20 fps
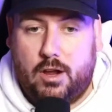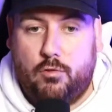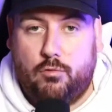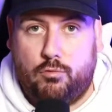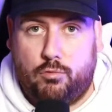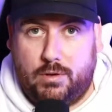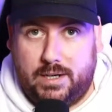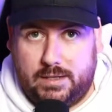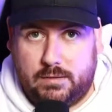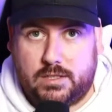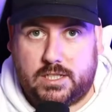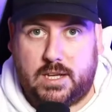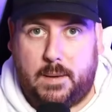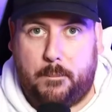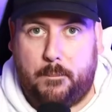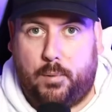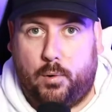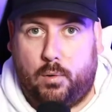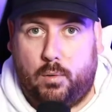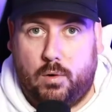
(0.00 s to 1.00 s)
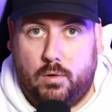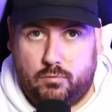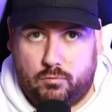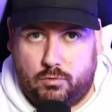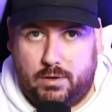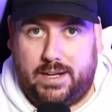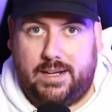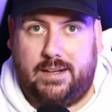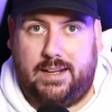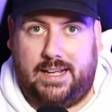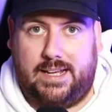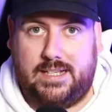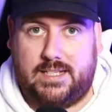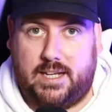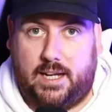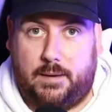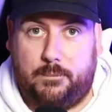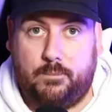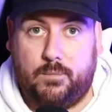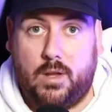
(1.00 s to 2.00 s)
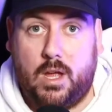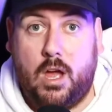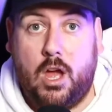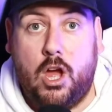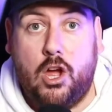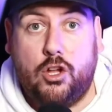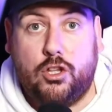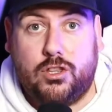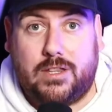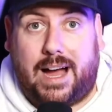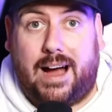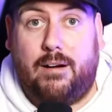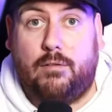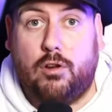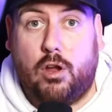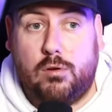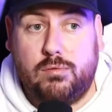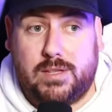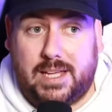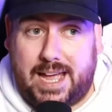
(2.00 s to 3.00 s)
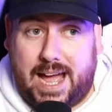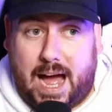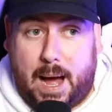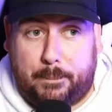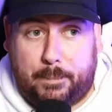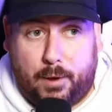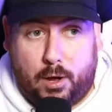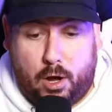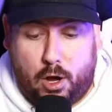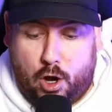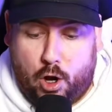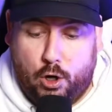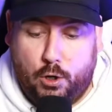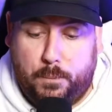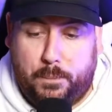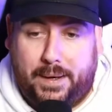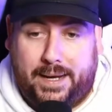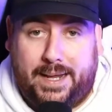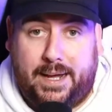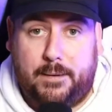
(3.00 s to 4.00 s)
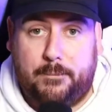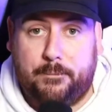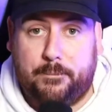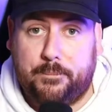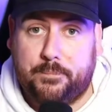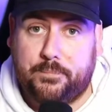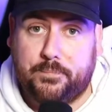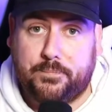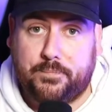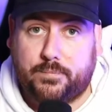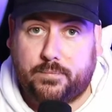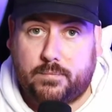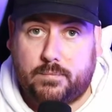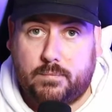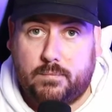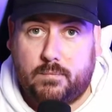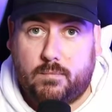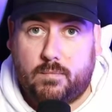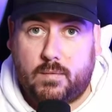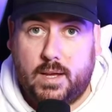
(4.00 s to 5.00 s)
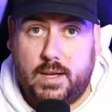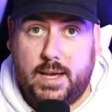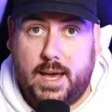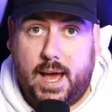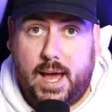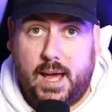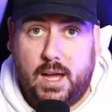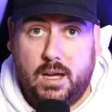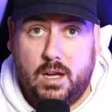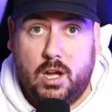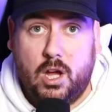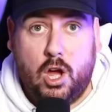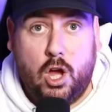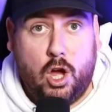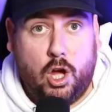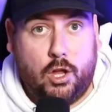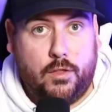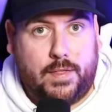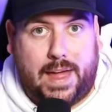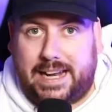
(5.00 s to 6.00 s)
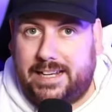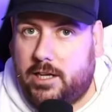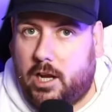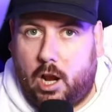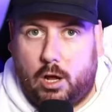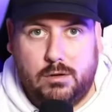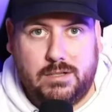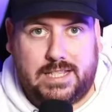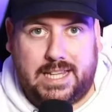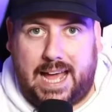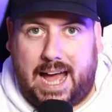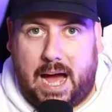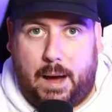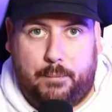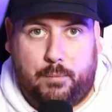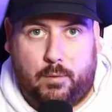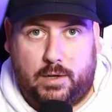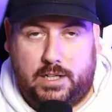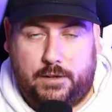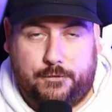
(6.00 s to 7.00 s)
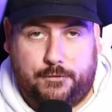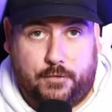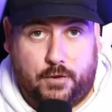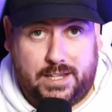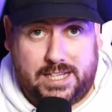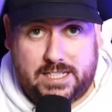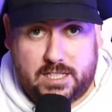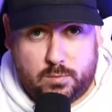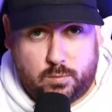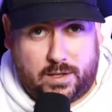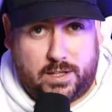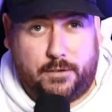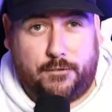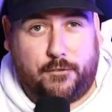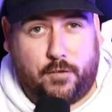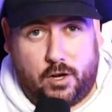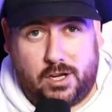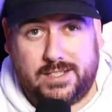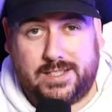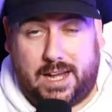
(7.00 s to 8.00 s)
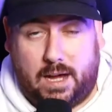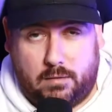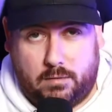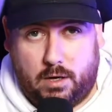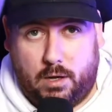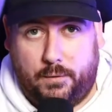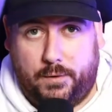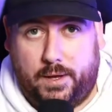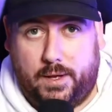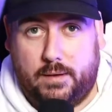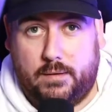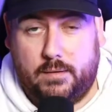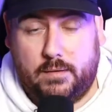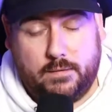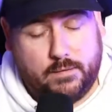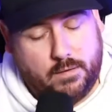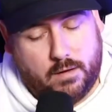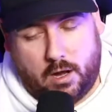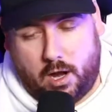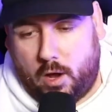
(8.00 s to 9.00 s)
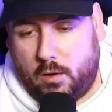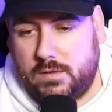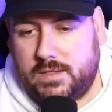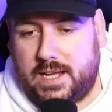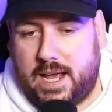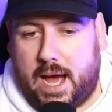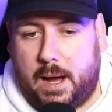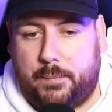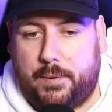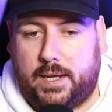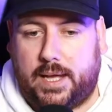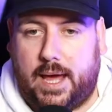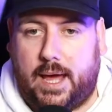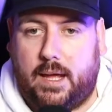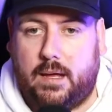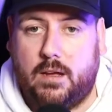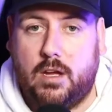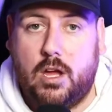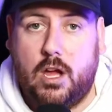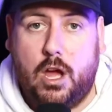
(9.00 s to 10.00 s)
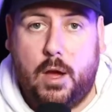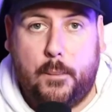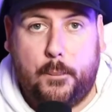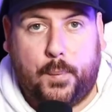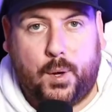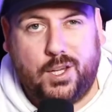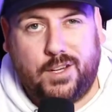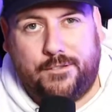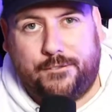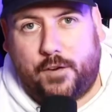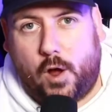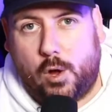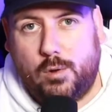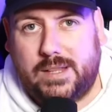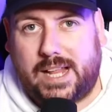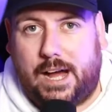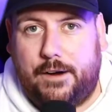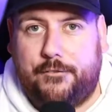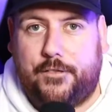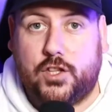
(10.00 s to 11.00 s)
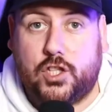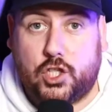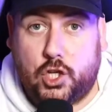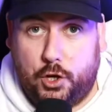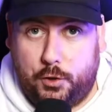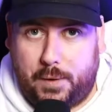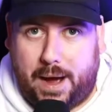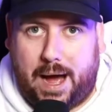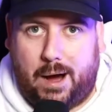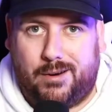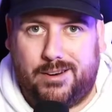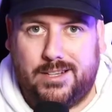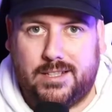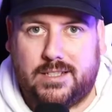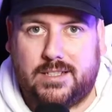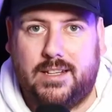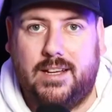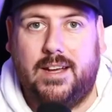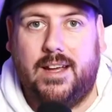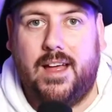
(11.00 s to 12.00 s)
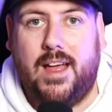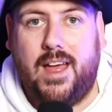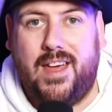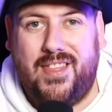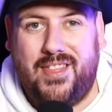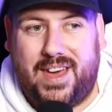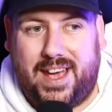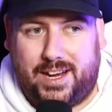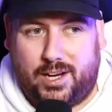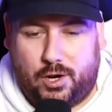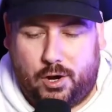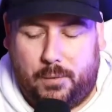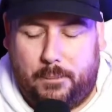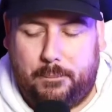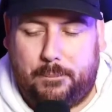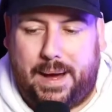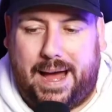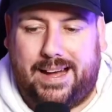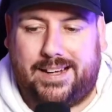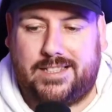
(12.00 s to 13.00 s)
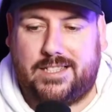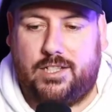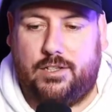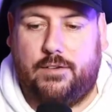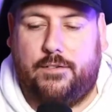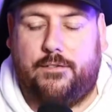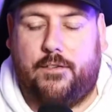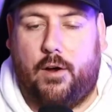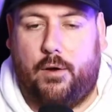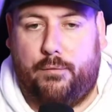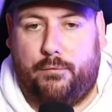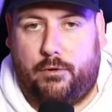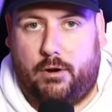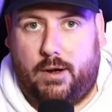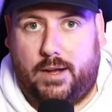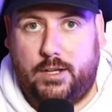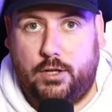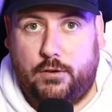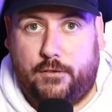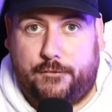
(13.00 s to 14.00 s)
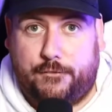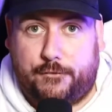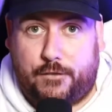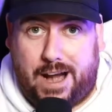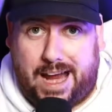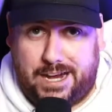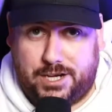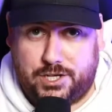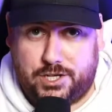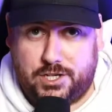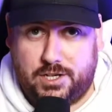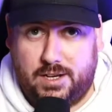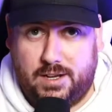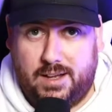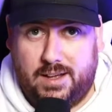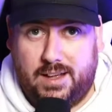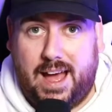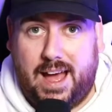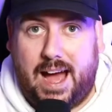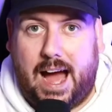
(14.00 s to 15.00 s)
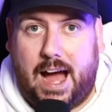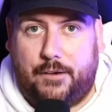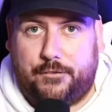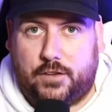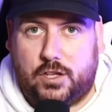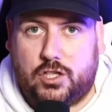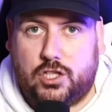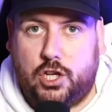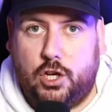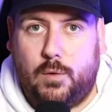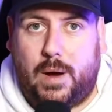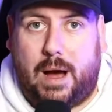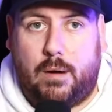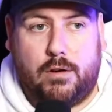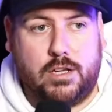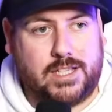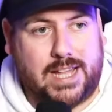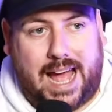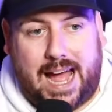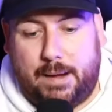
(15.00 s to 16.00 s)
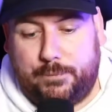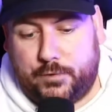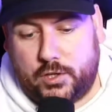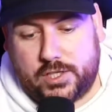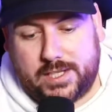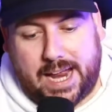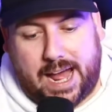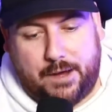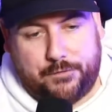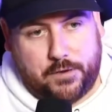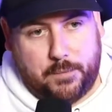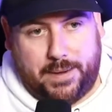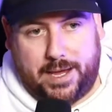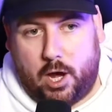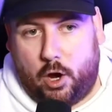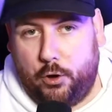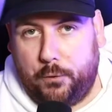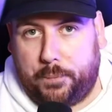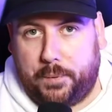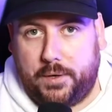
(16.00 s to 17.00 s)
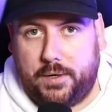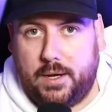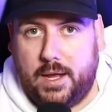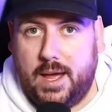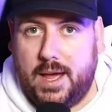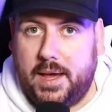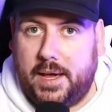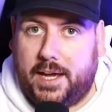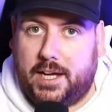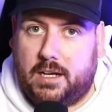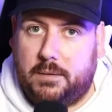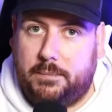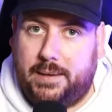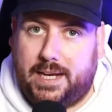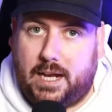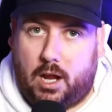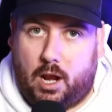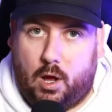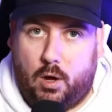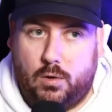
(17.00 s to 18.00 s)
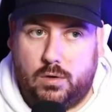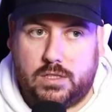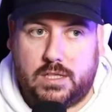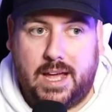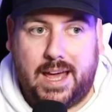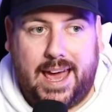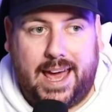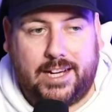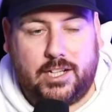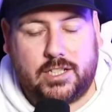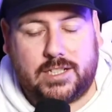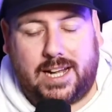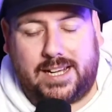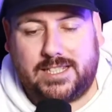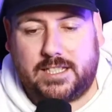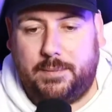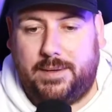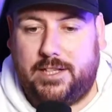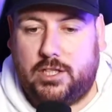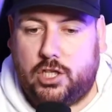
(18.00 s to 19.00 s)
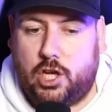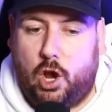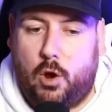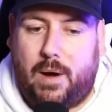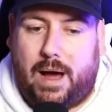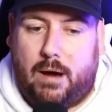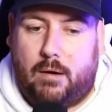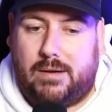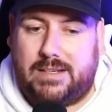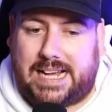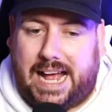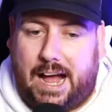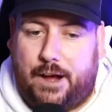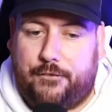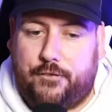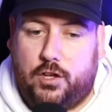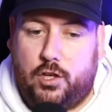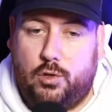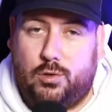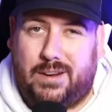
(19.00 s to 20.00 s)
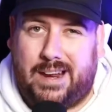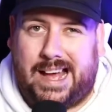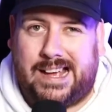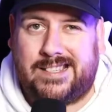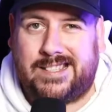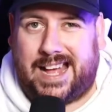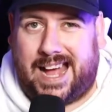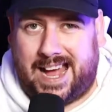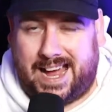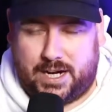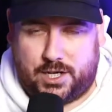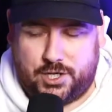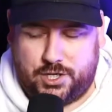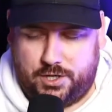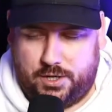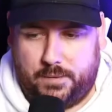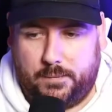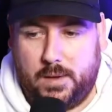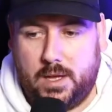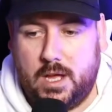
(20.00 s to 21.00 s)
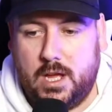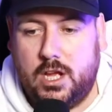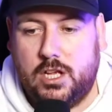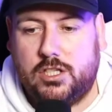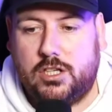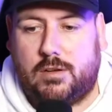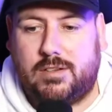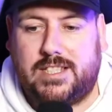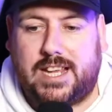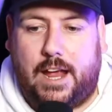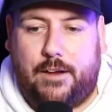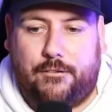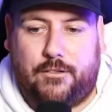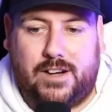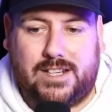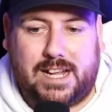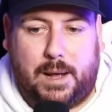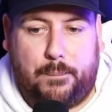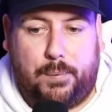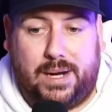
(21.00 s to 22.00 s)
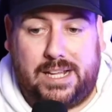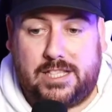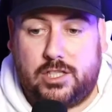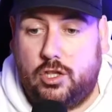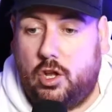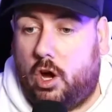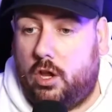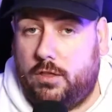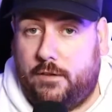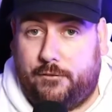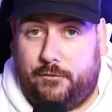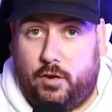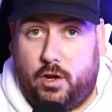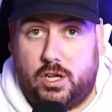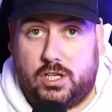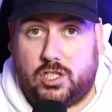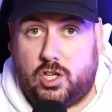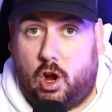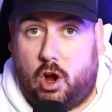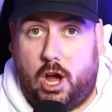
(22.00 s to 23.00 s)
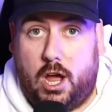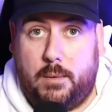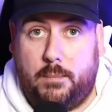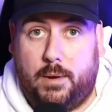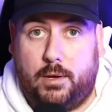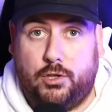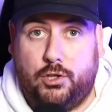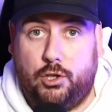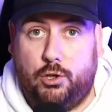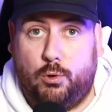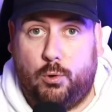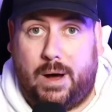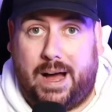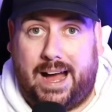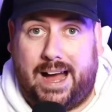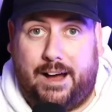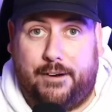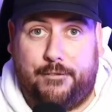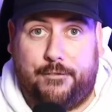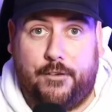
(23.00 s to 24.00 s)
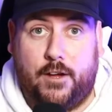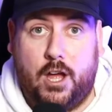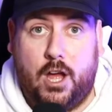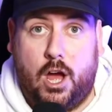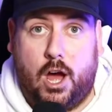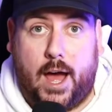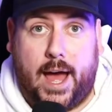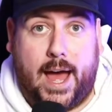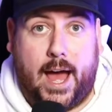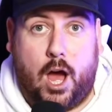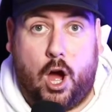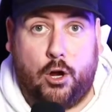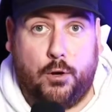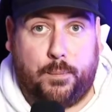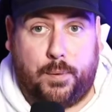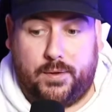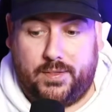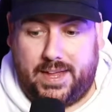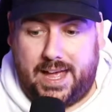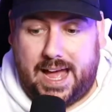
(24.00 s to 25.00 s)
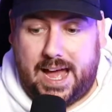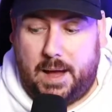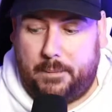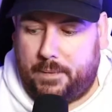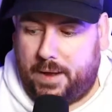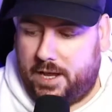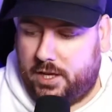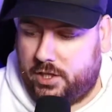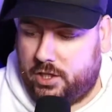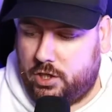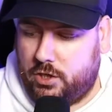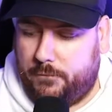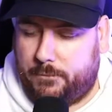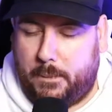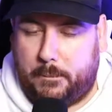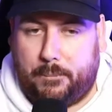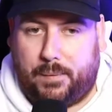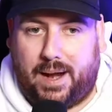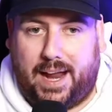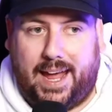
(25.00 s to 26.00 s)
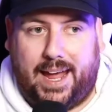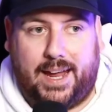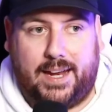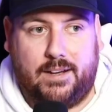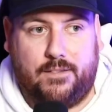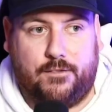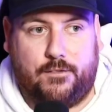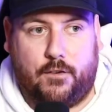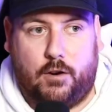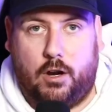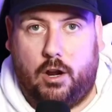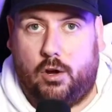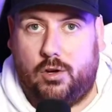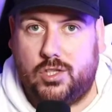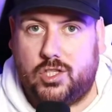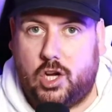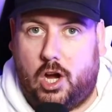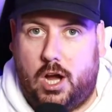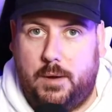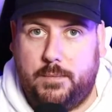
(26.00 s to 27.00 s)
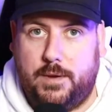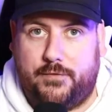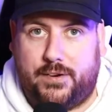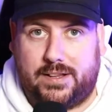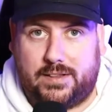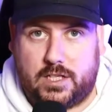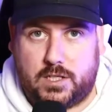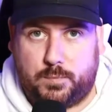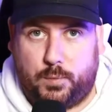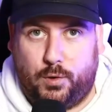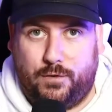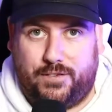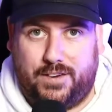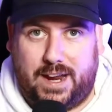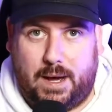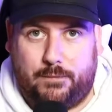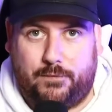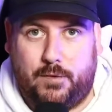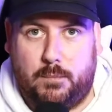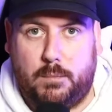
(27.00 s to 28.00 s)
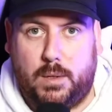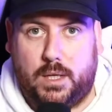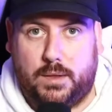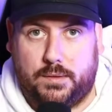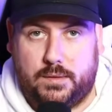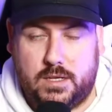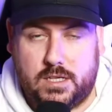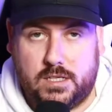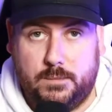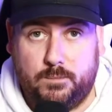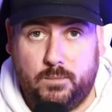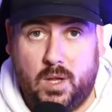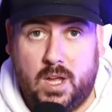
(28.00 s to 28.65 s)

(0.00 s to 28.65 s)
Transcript: real simple, real easy. Download the app, open it, yeah? Then close the app. This is when you first download it. Close the app, okay? Put your phone down for 2 hours, then come back to your phone, right? You're fresh. After 2 hours, the app doesn't have to be open. It can be closed. It just has to be 2 hours after your last action. So say, for example, it's not the first time you have opened the app and you've been playing for a long time. You've had the spoofing app for months.